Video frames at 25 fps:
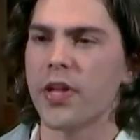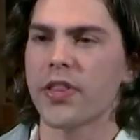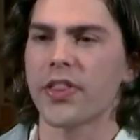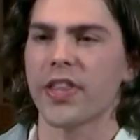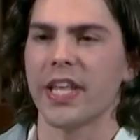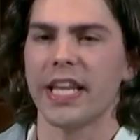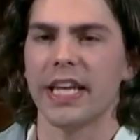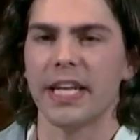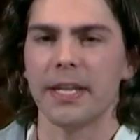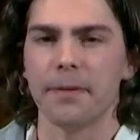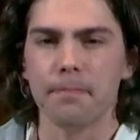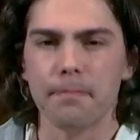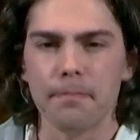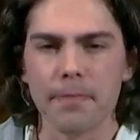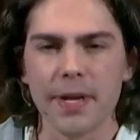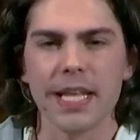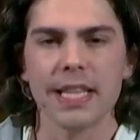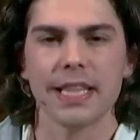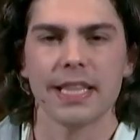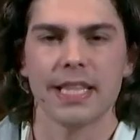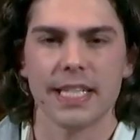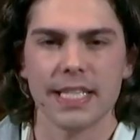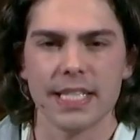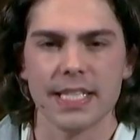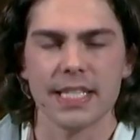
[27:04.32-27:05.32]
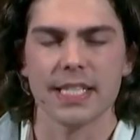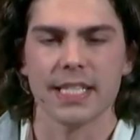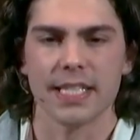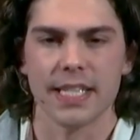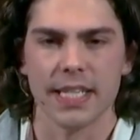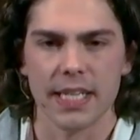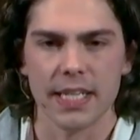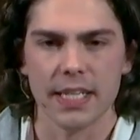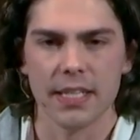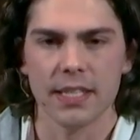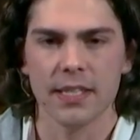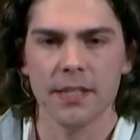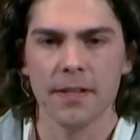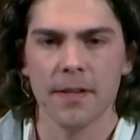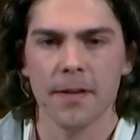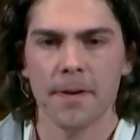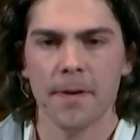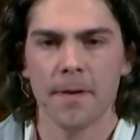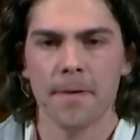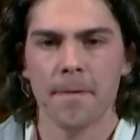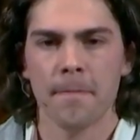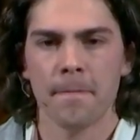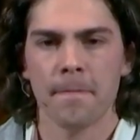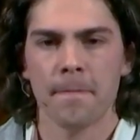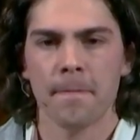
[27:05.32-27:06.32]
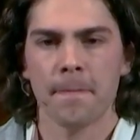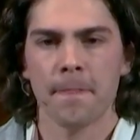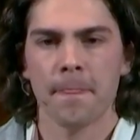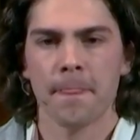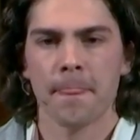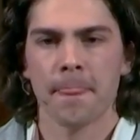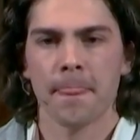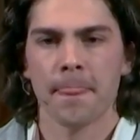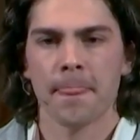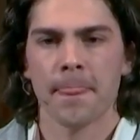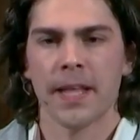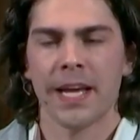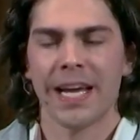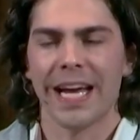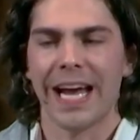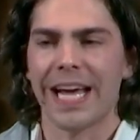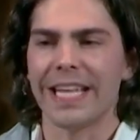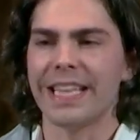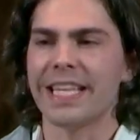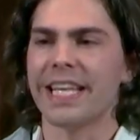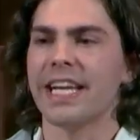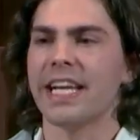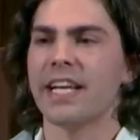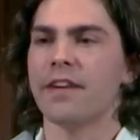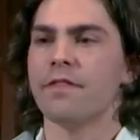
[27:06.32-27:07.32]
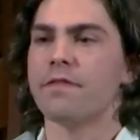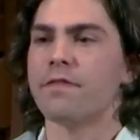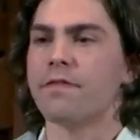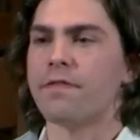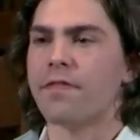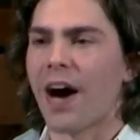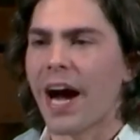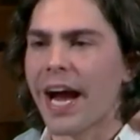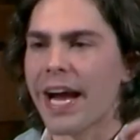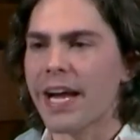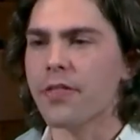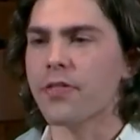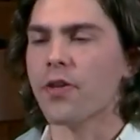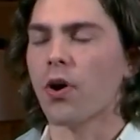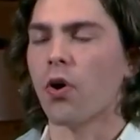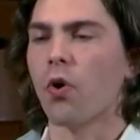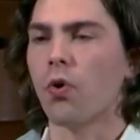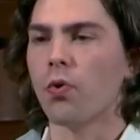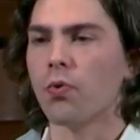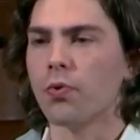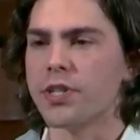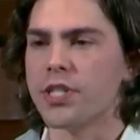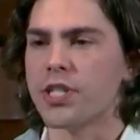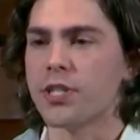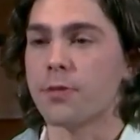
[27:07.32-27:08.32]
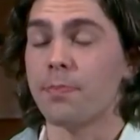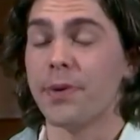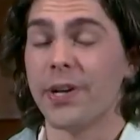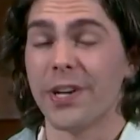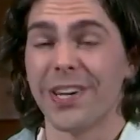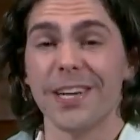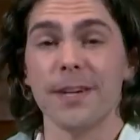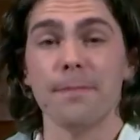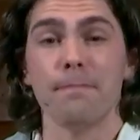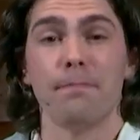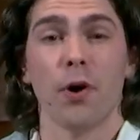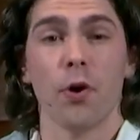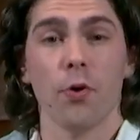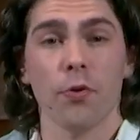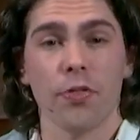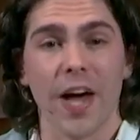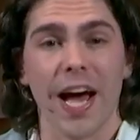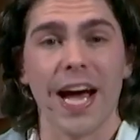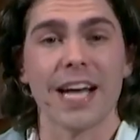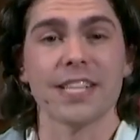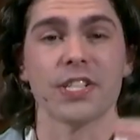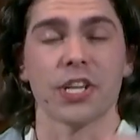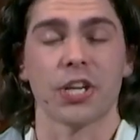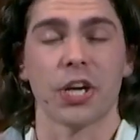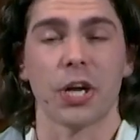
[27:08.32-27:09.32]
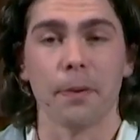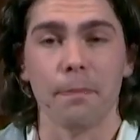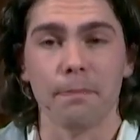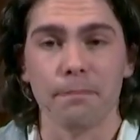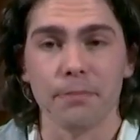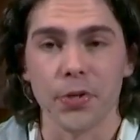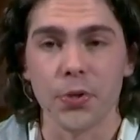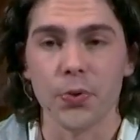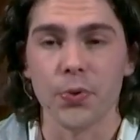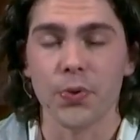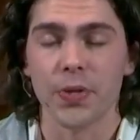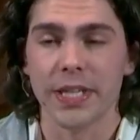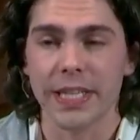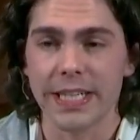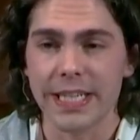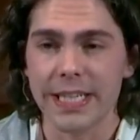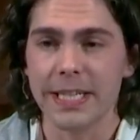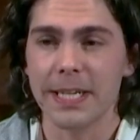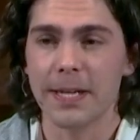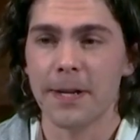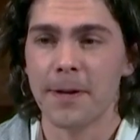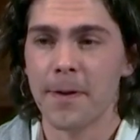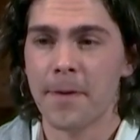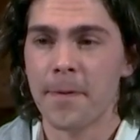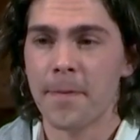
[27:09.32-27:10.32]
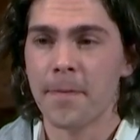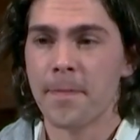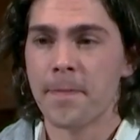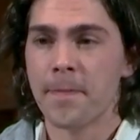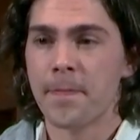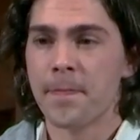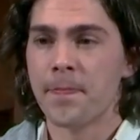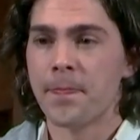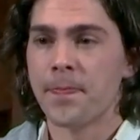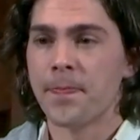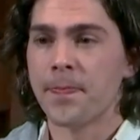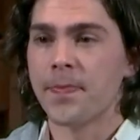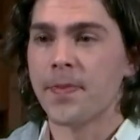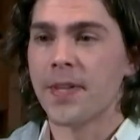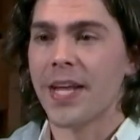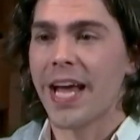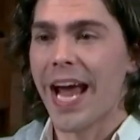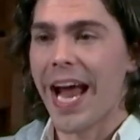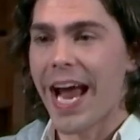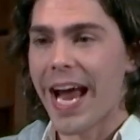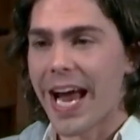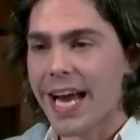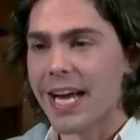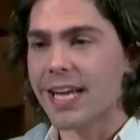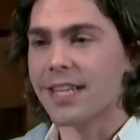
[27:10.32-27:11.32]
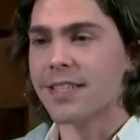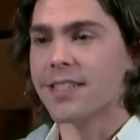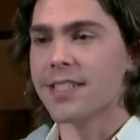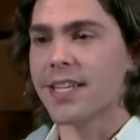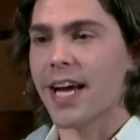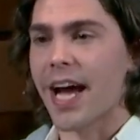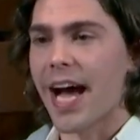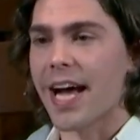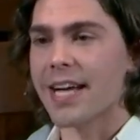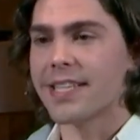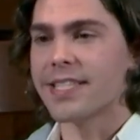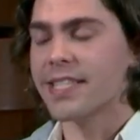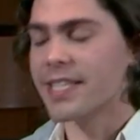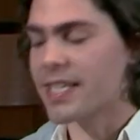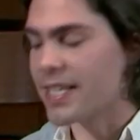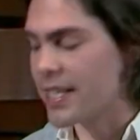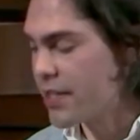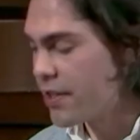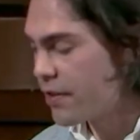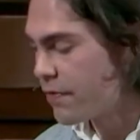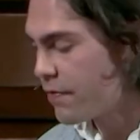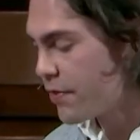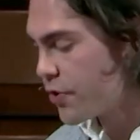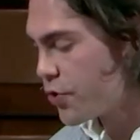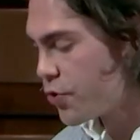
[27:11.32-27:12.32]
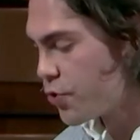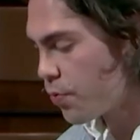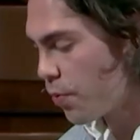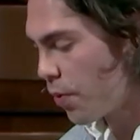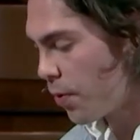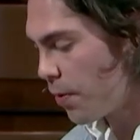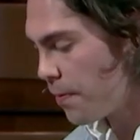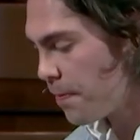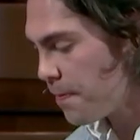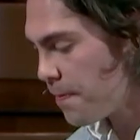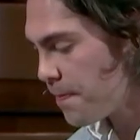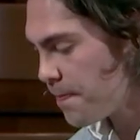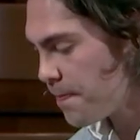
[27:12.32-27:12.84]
with and admit this sin. And then invite the Holy Spirit both as a community and as an individual.